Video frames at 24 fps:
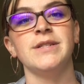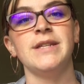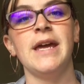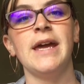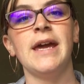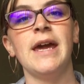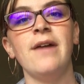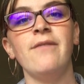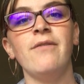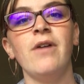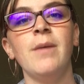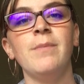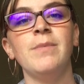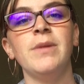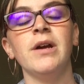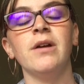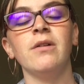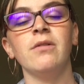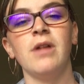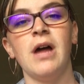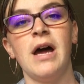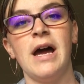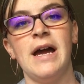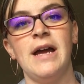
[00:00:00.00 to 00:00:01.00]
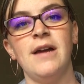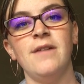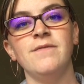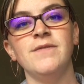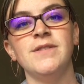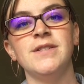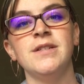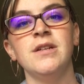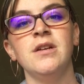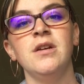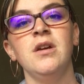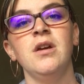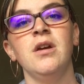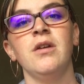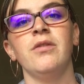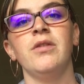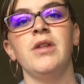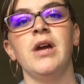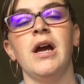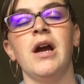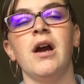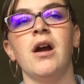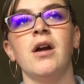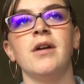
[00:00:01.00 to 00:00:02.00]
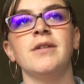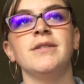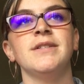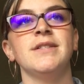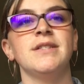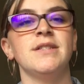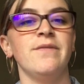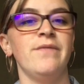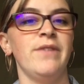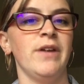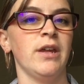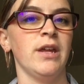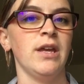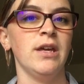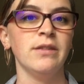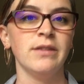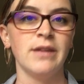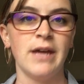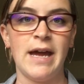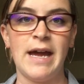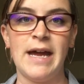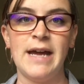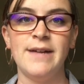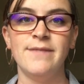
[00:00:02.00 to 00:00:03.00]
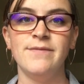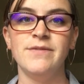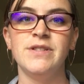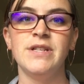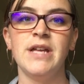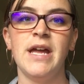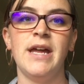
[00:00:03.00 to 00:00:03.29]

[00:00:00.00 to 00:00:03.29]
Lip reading: They gave up their lives, their civilian lives,